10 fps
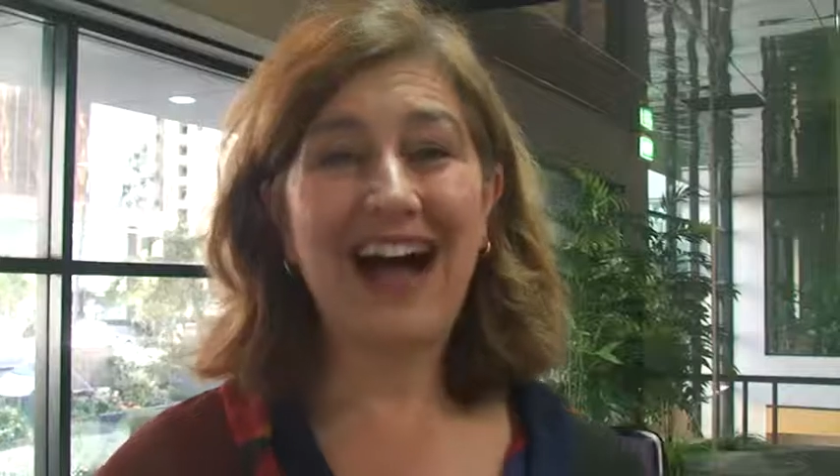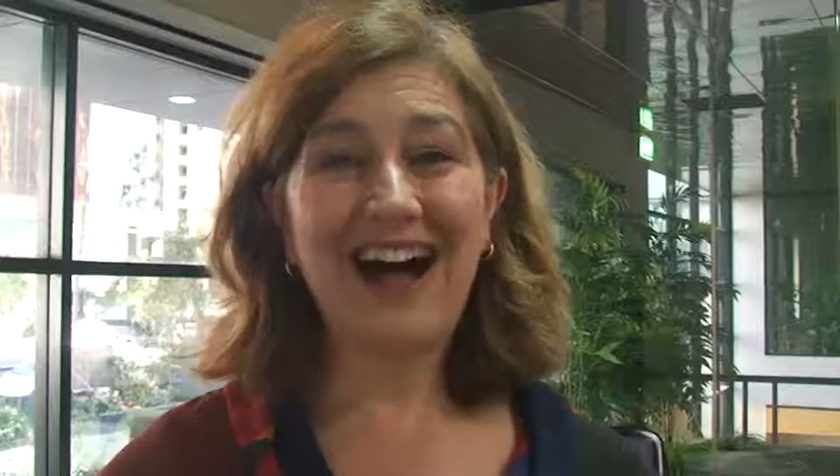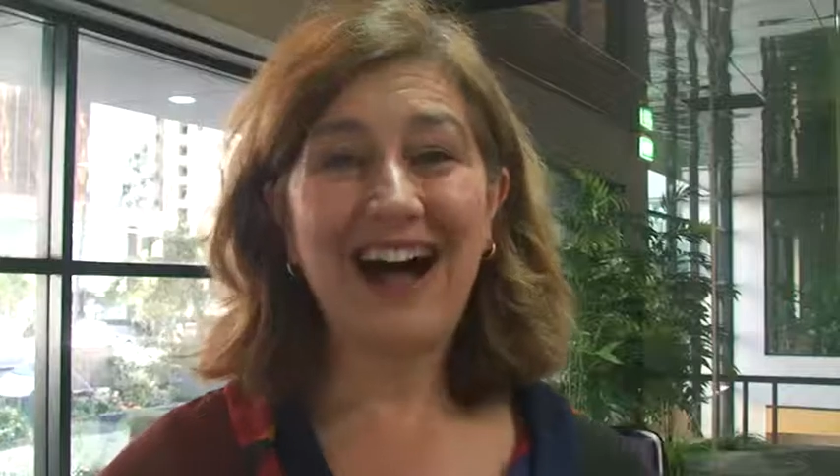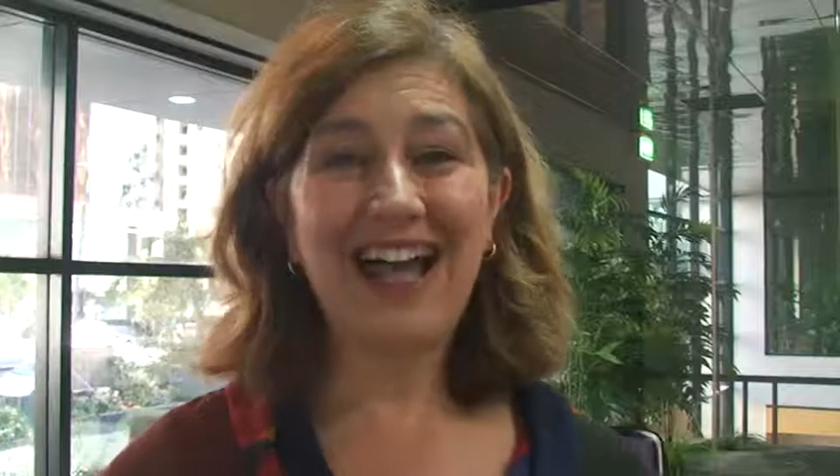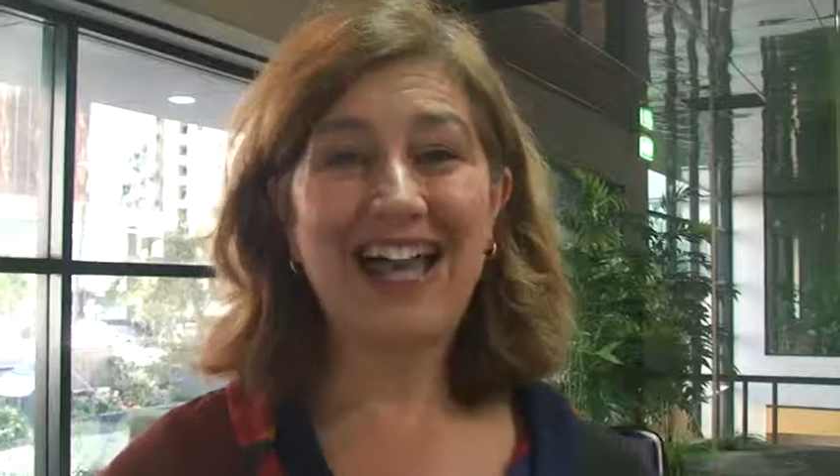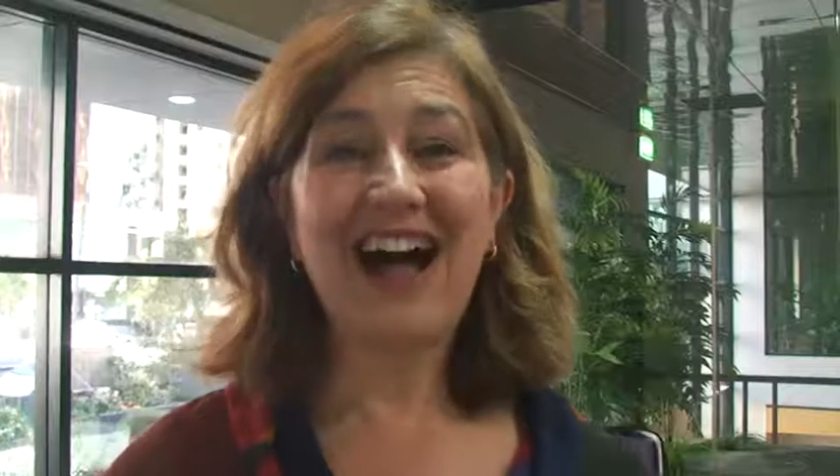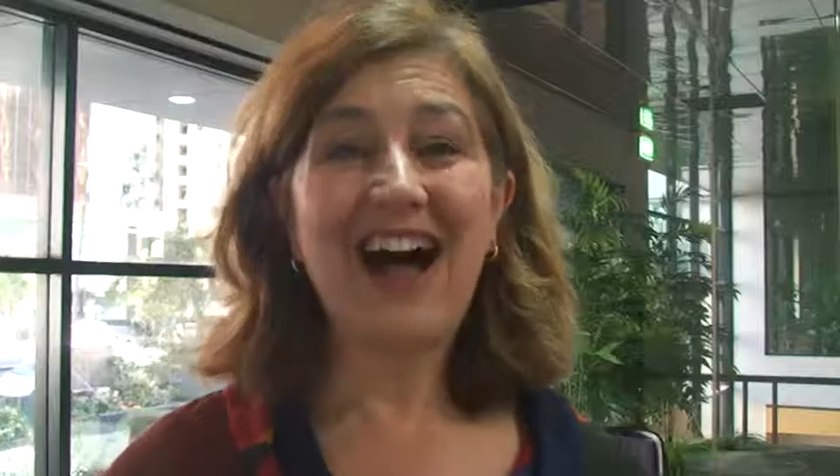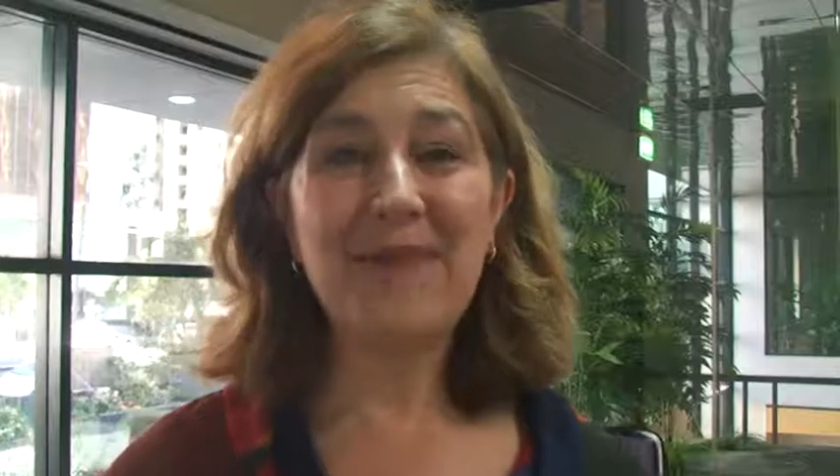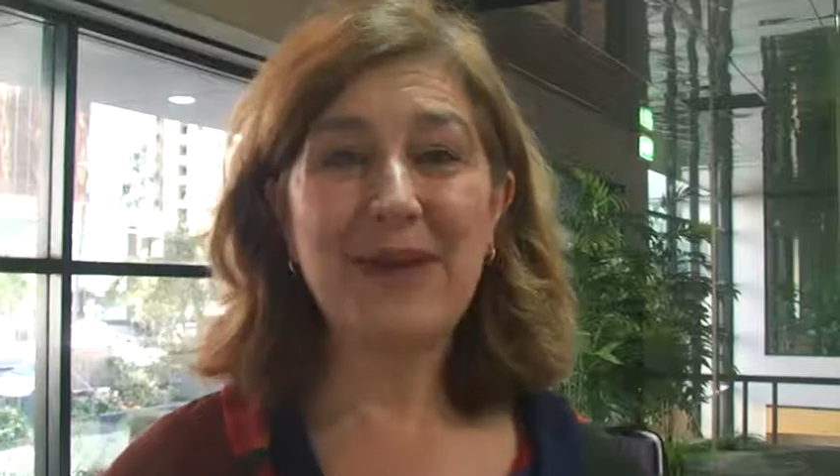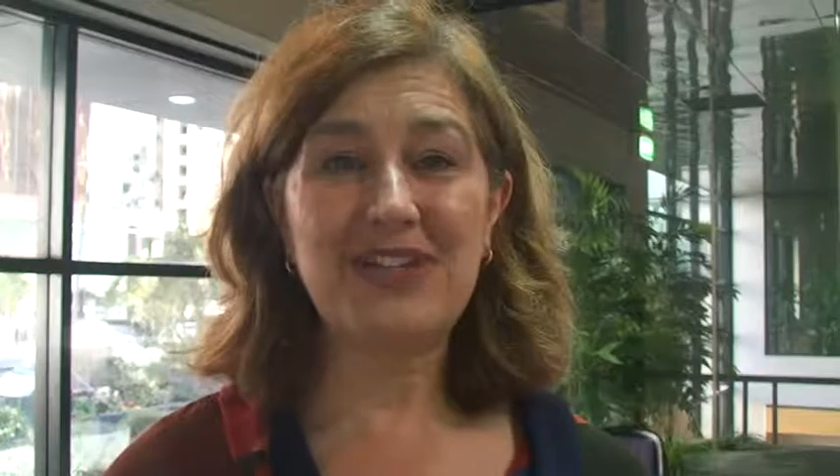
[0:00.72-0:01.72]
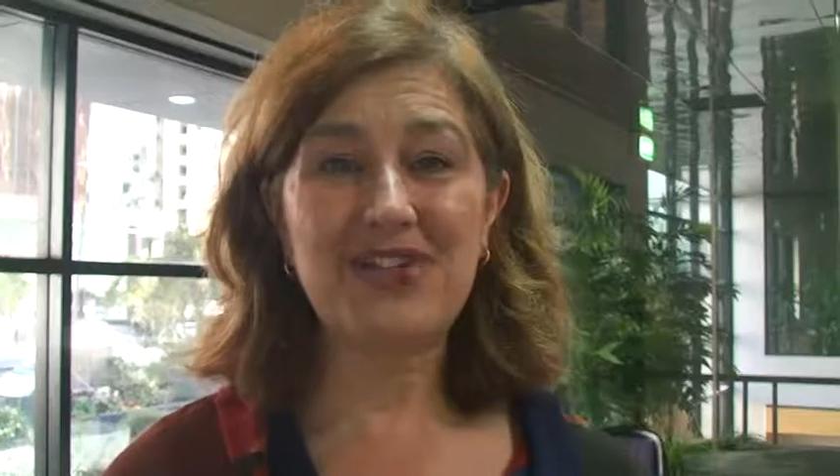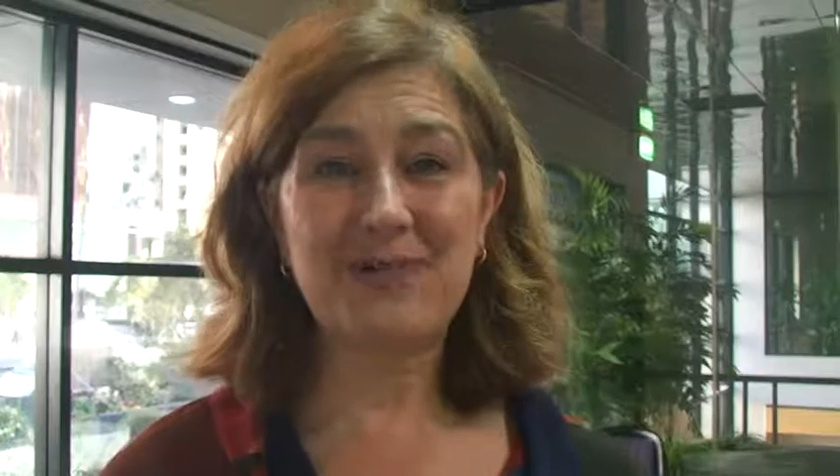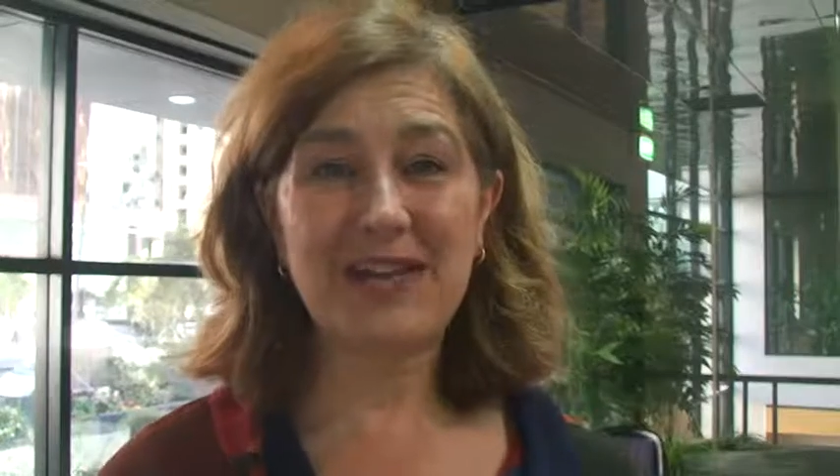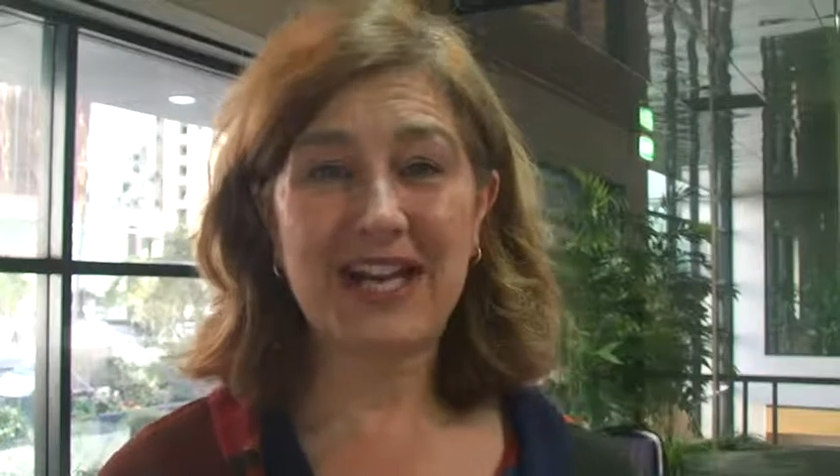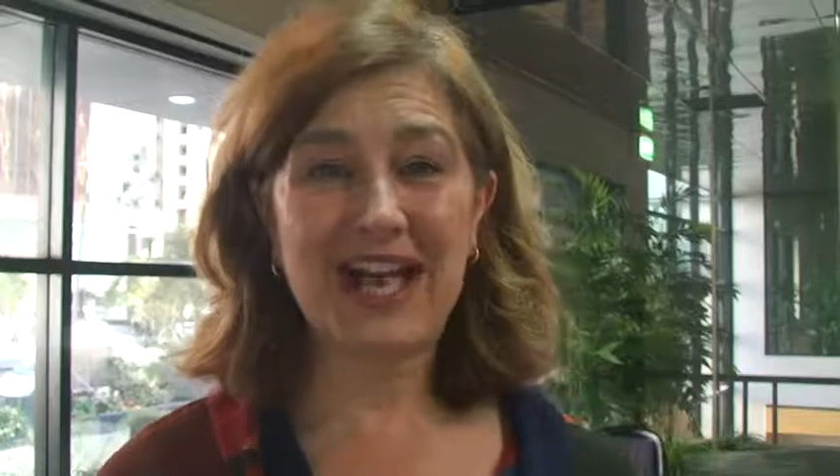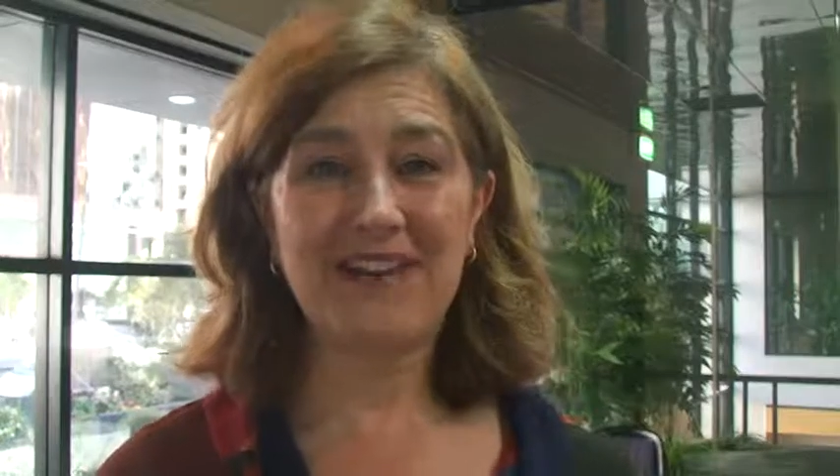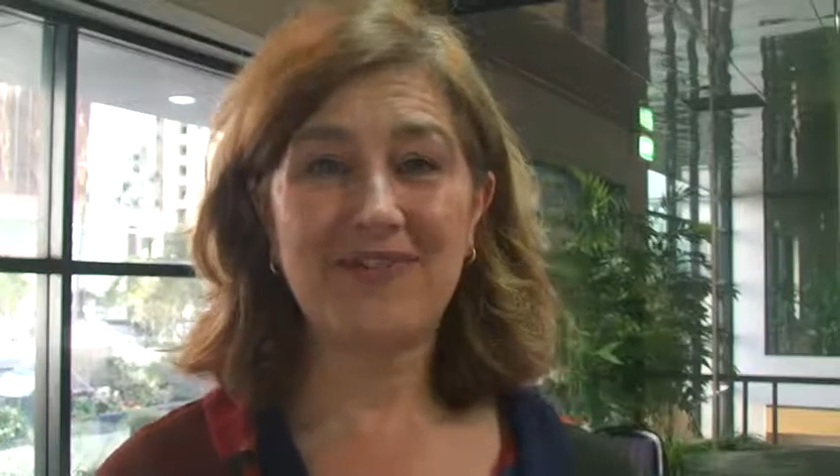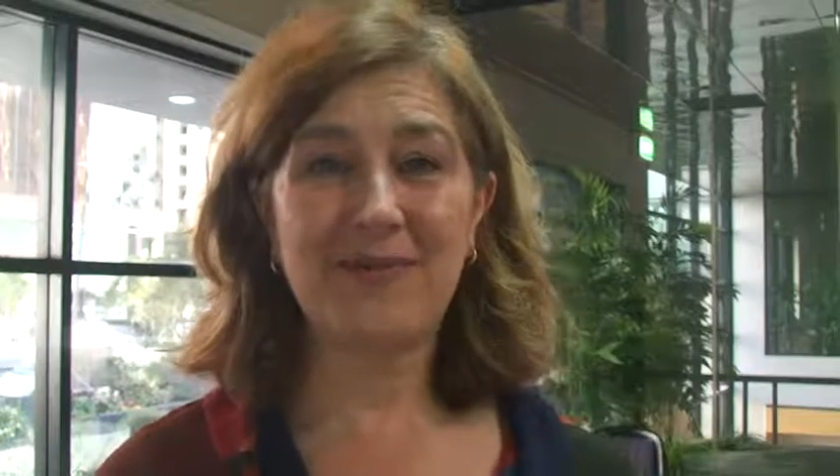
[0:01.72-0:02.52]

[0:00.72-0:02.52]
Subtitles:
Hi, I'm Adrienne McLean